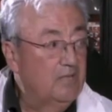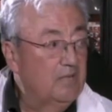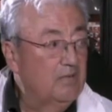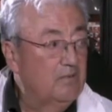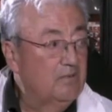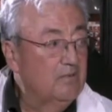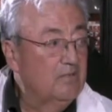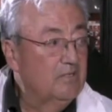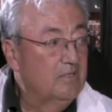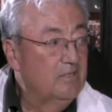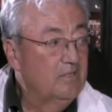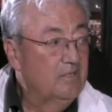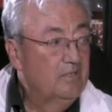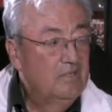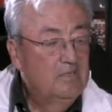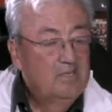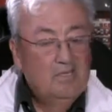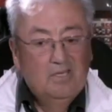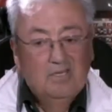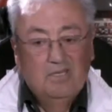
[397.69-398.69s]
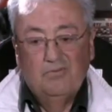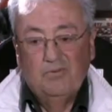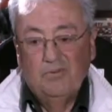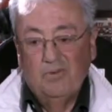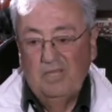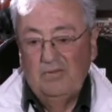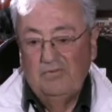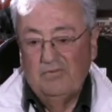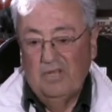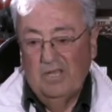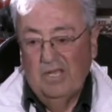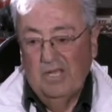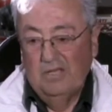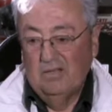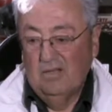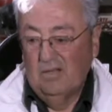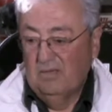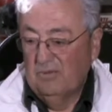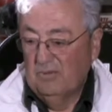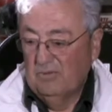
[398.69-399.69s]
You know. It, If you leave the land
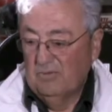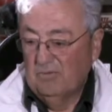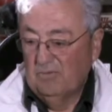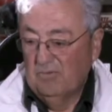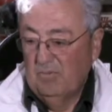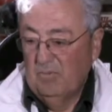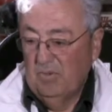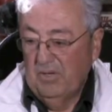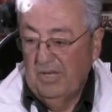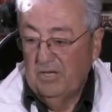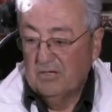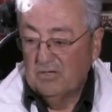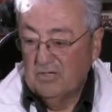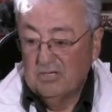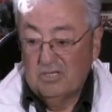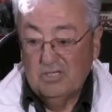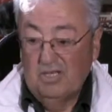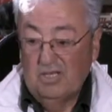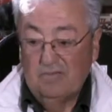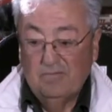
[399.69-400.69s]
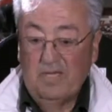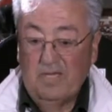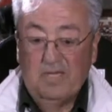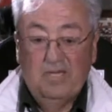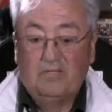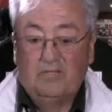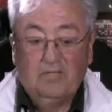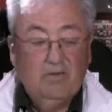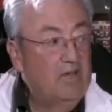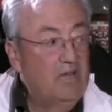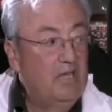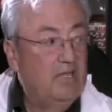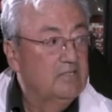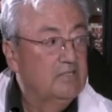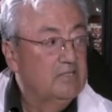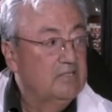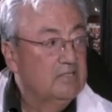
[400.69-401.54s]
alone to replenish itself, man, it's great.